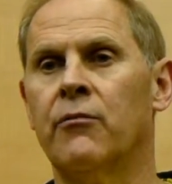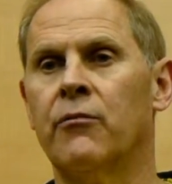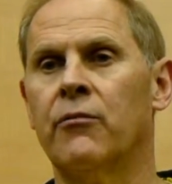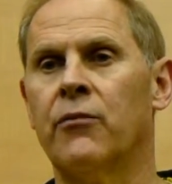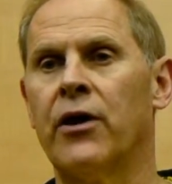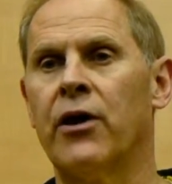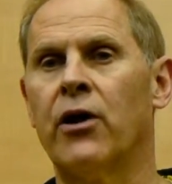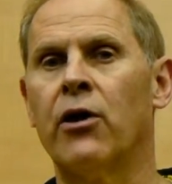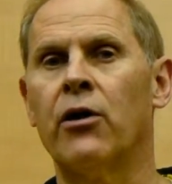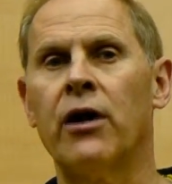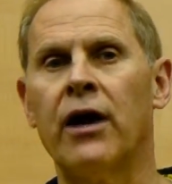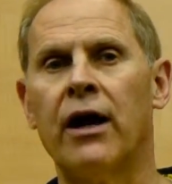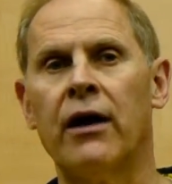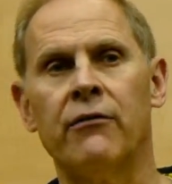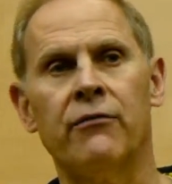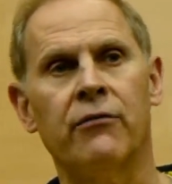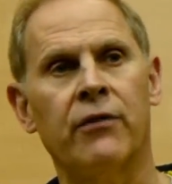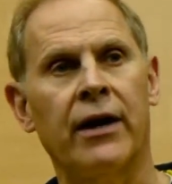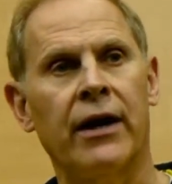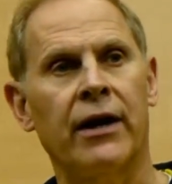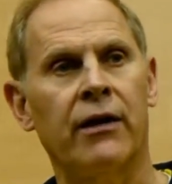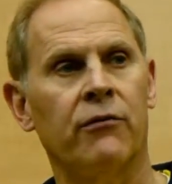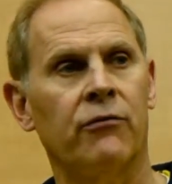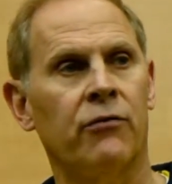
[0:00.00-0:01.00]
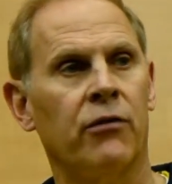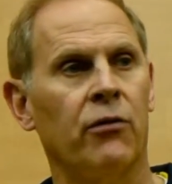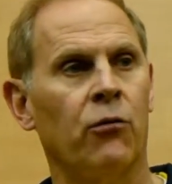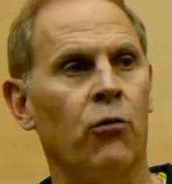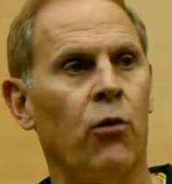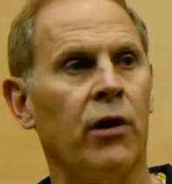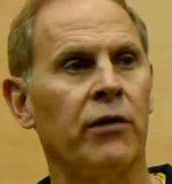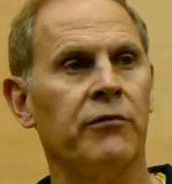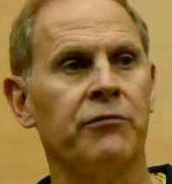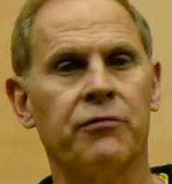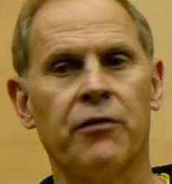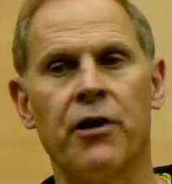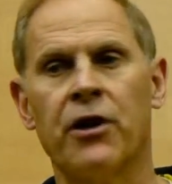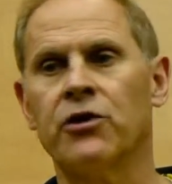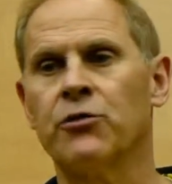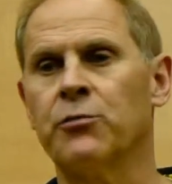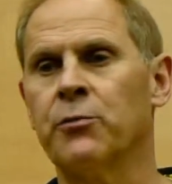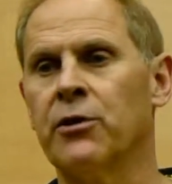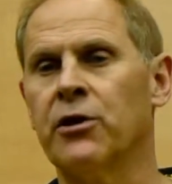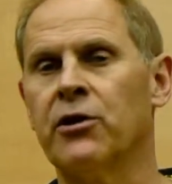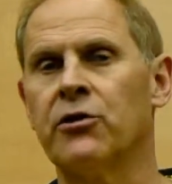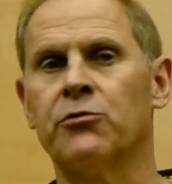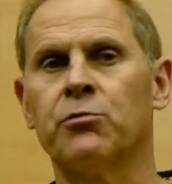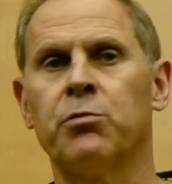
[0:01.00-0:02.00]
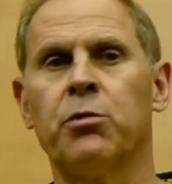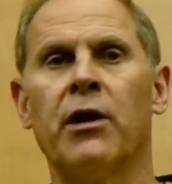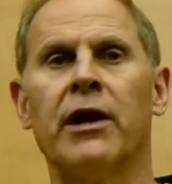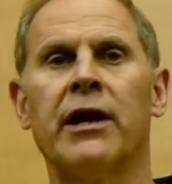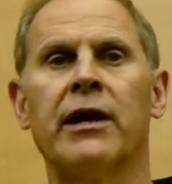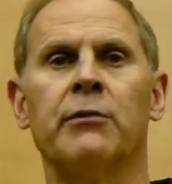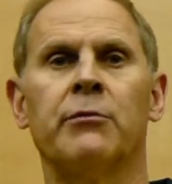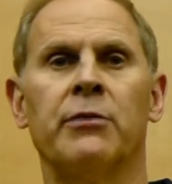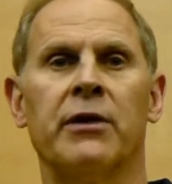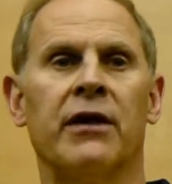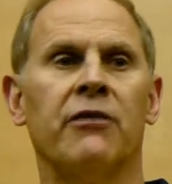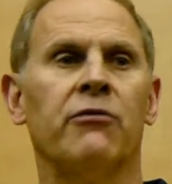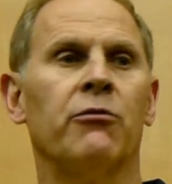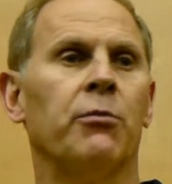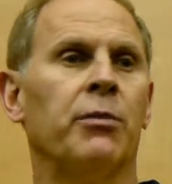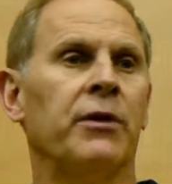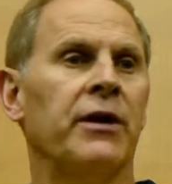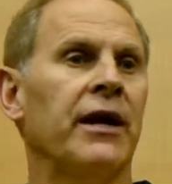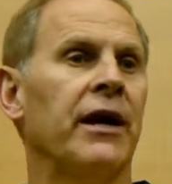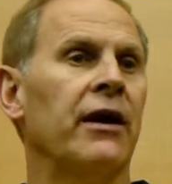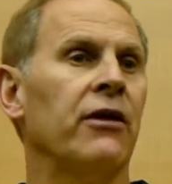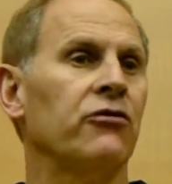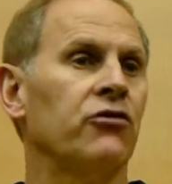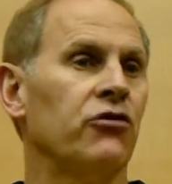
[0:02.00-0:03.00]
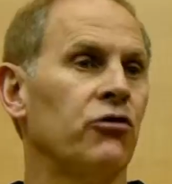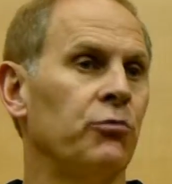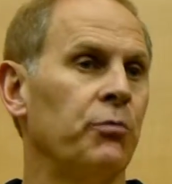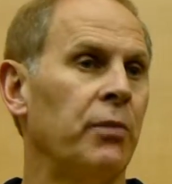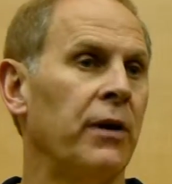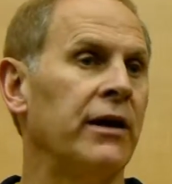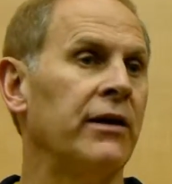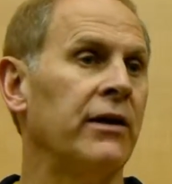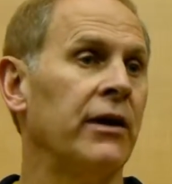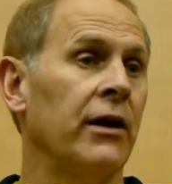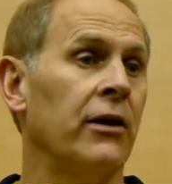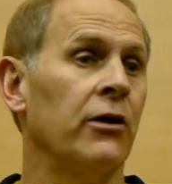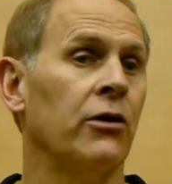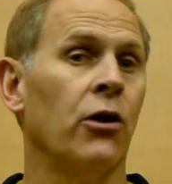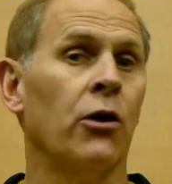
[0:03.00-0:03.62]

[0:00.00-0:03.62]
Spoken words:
They have one freshman that's playing, but everybody else has been there,